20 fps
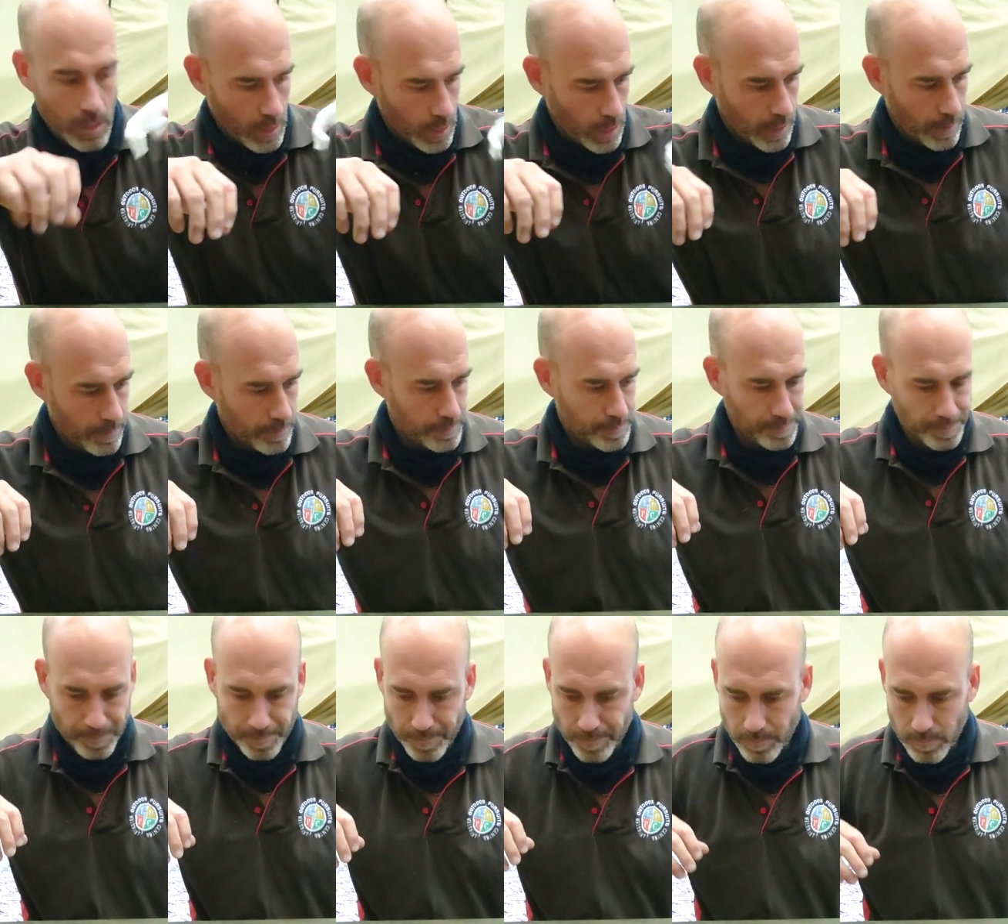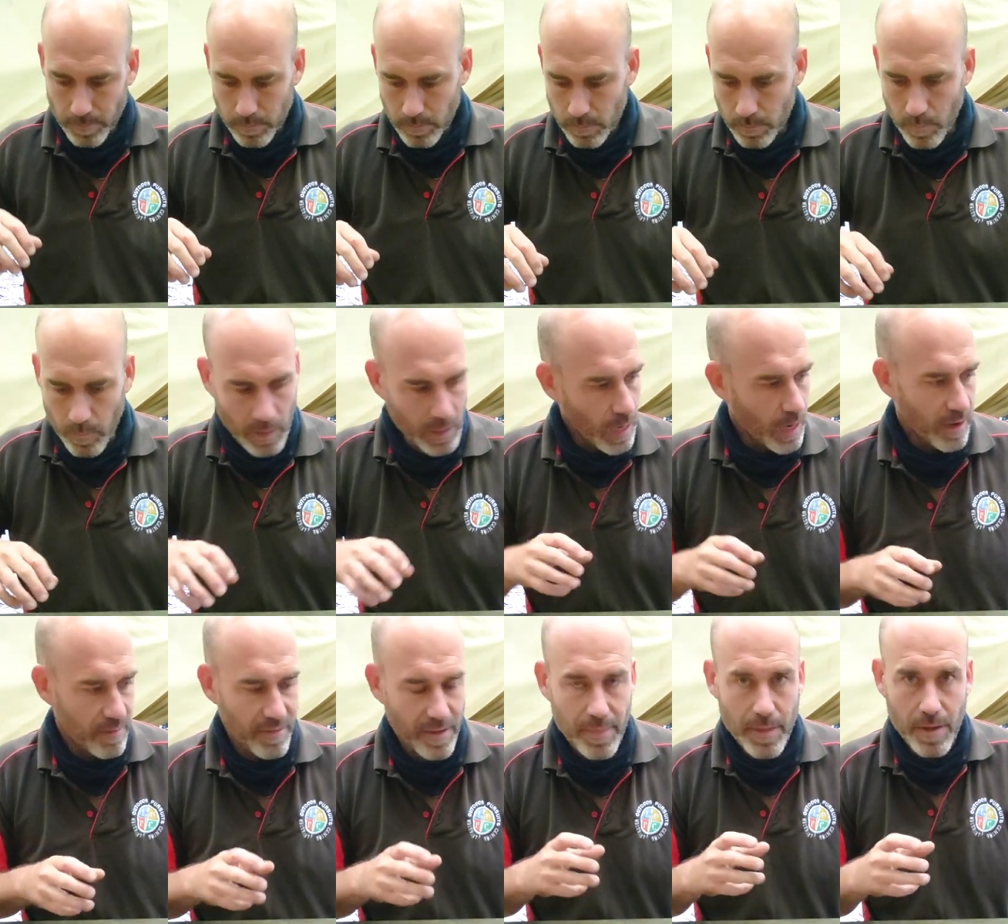
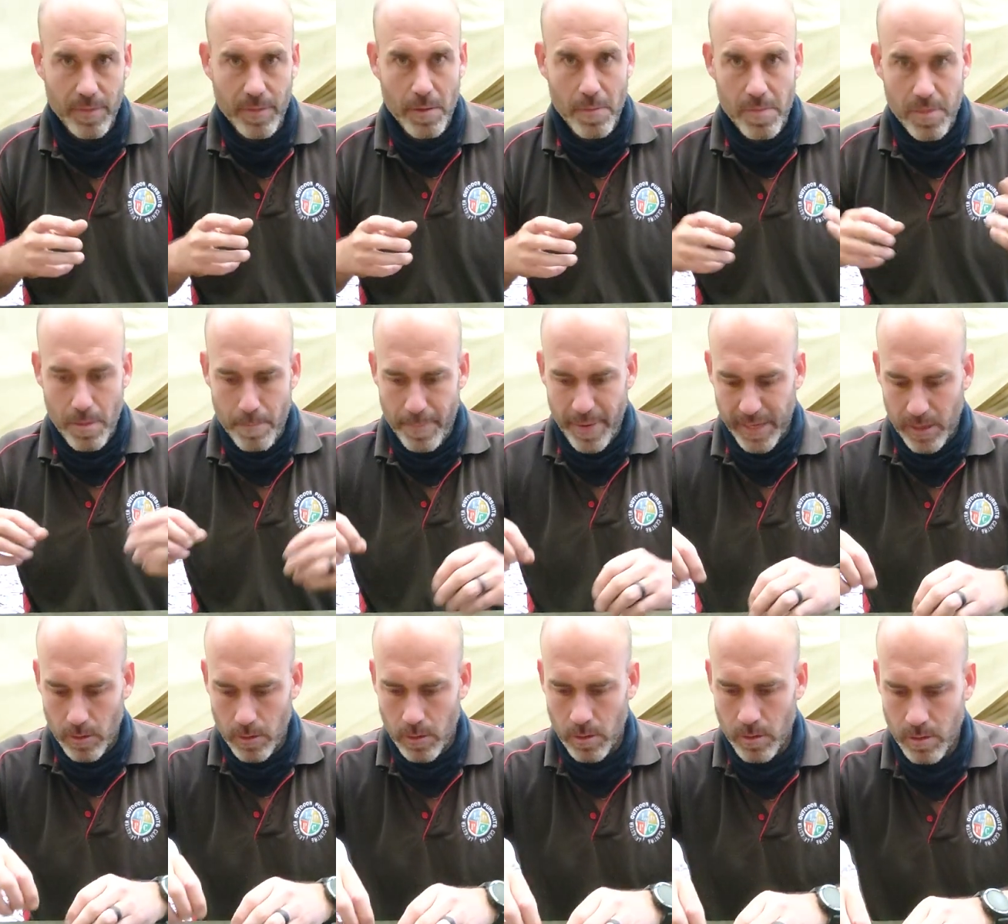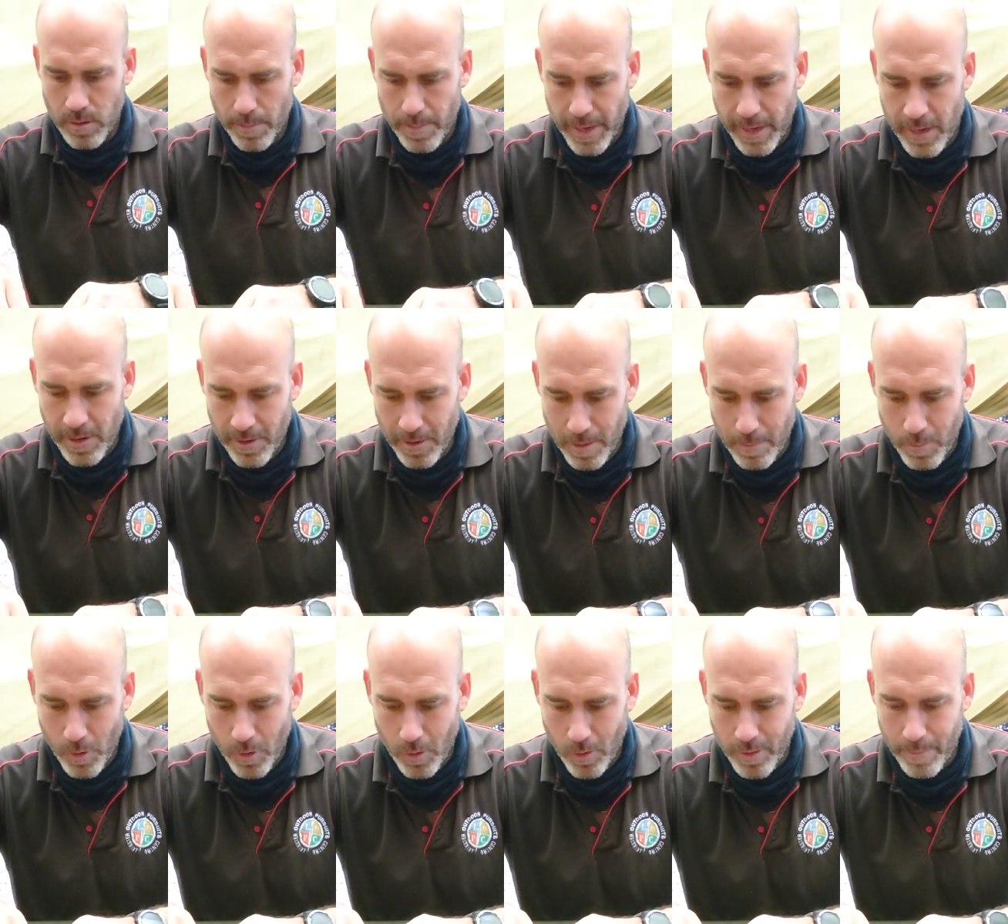I think the bigger the
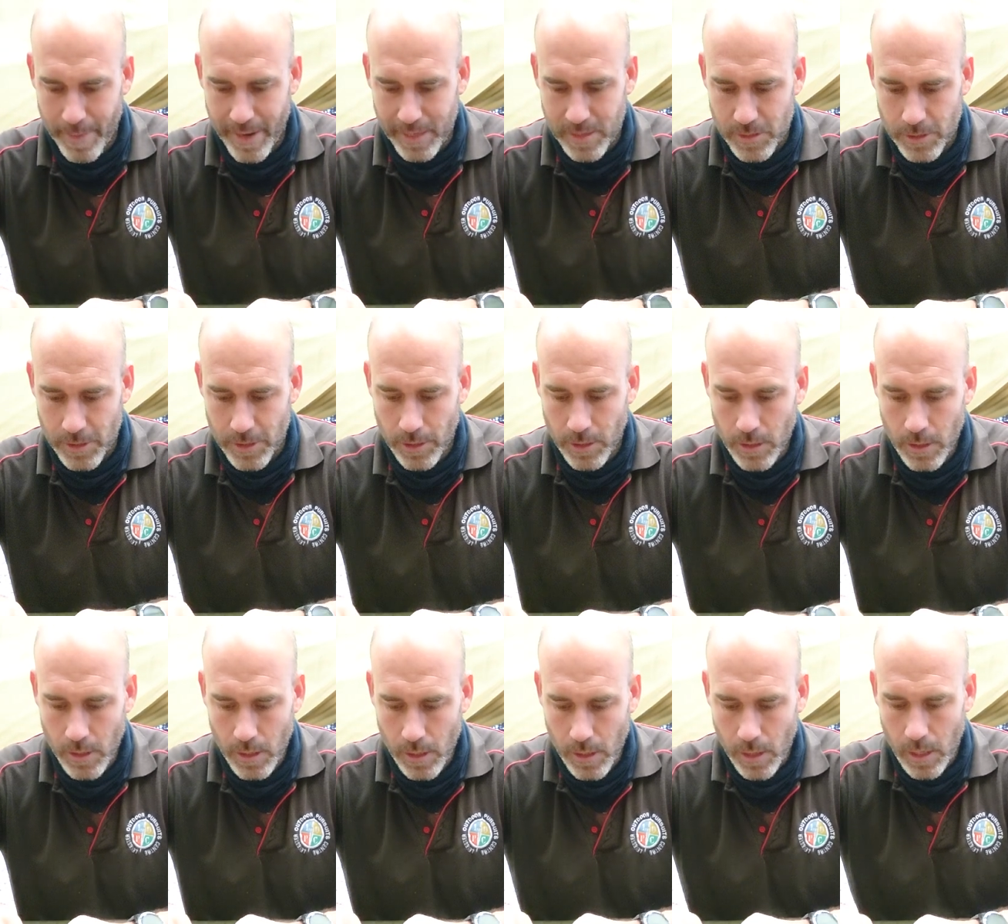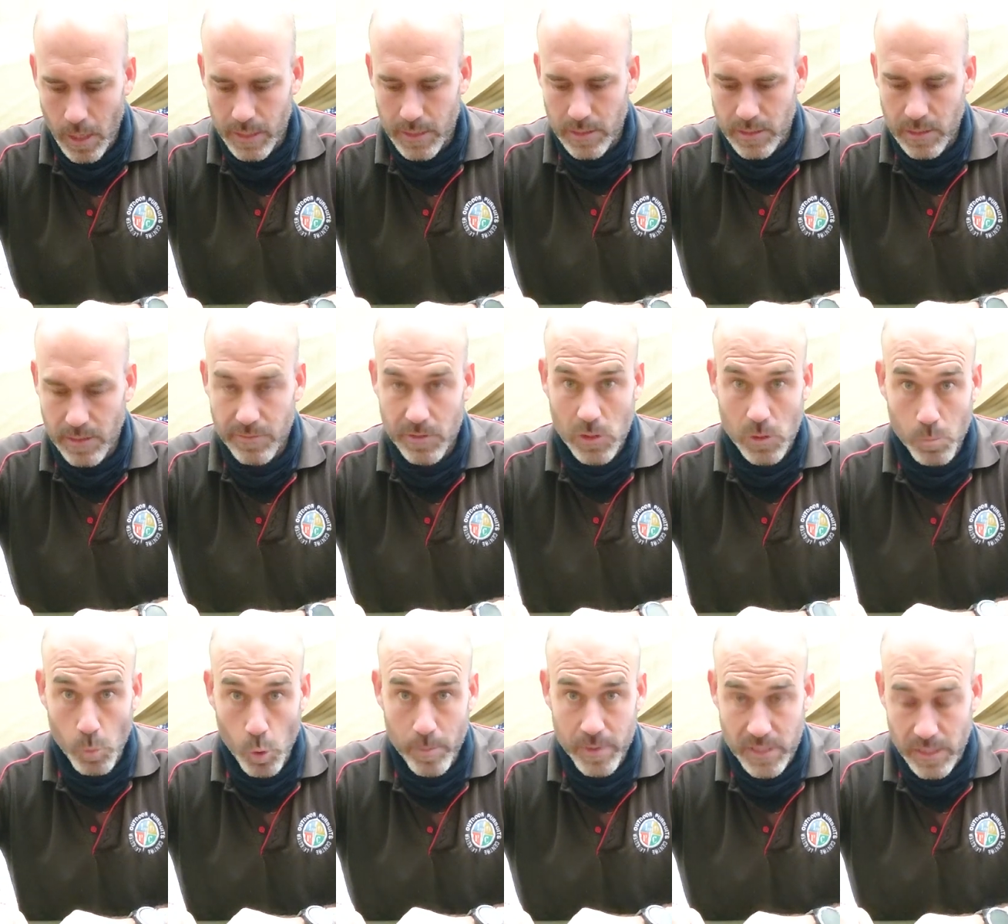ball, the better, because it gives us
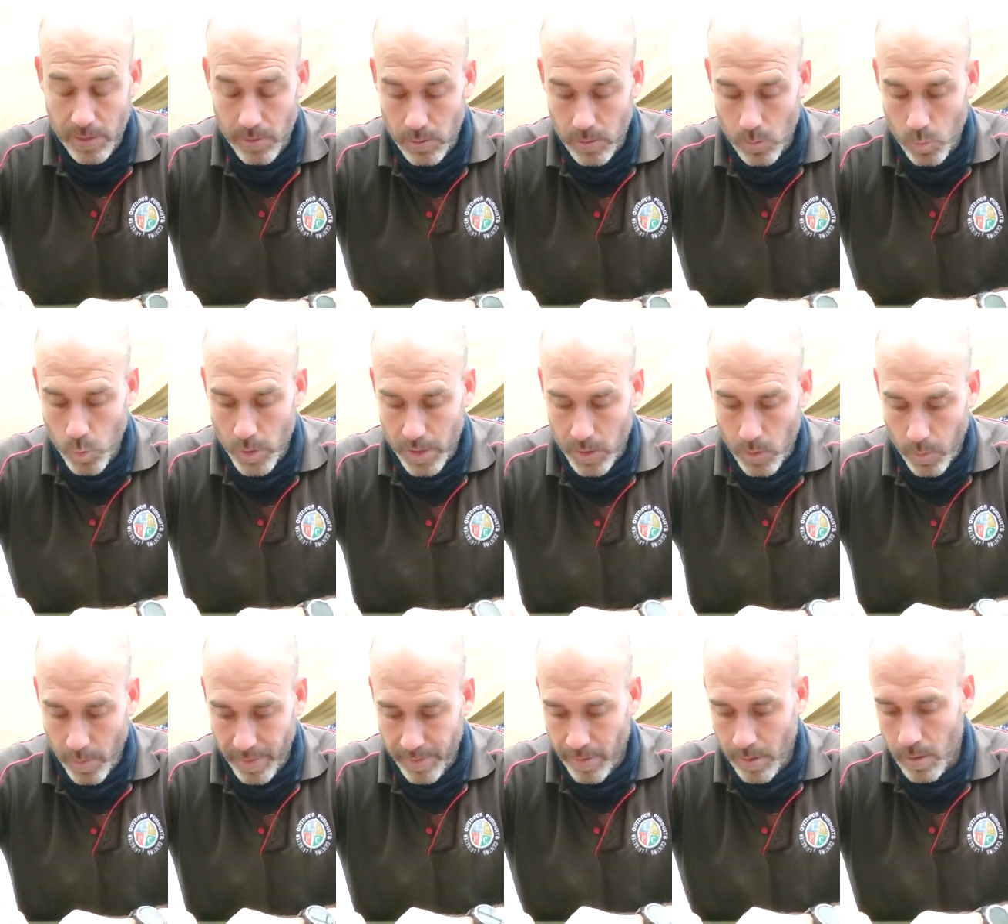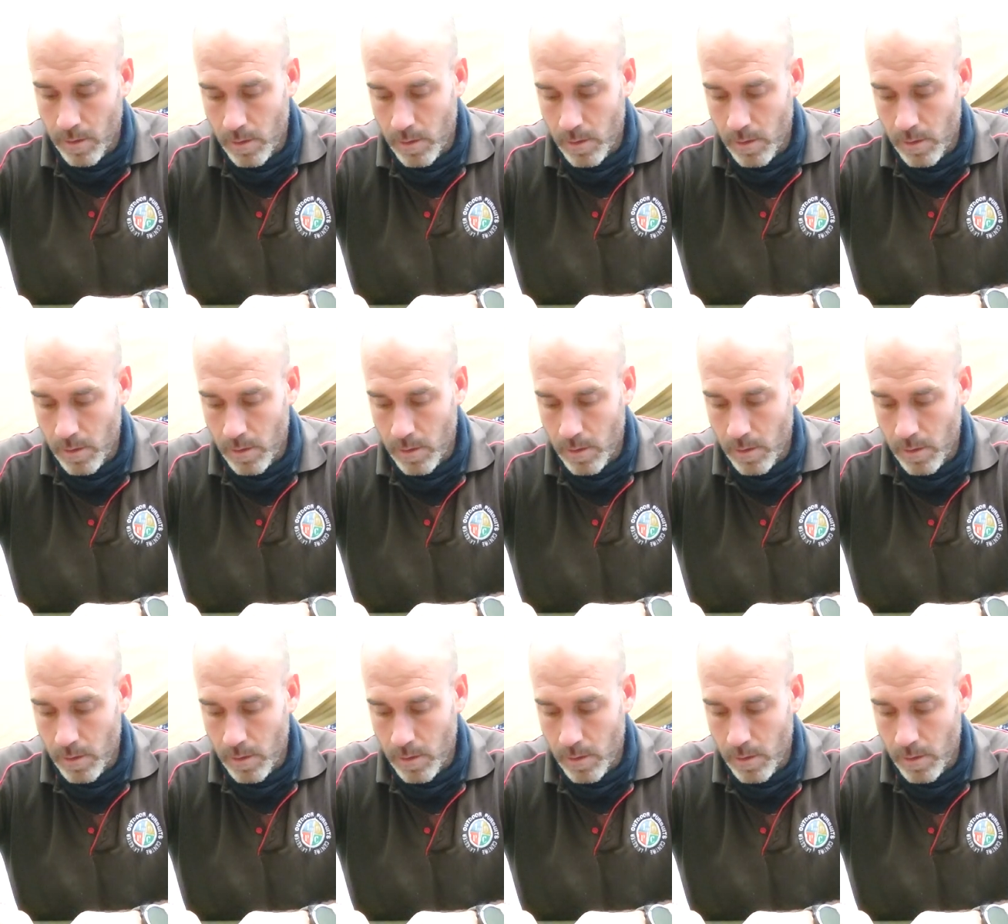more material to work with.